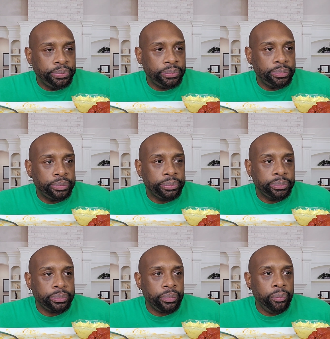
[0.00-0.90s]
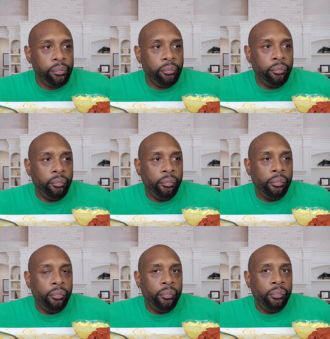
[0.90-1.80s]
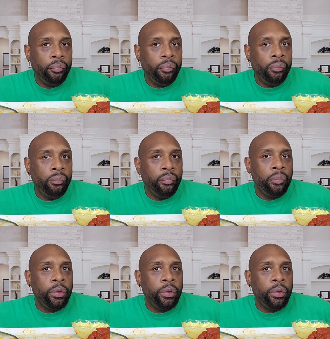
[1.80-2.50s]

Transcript: Nobody speaks.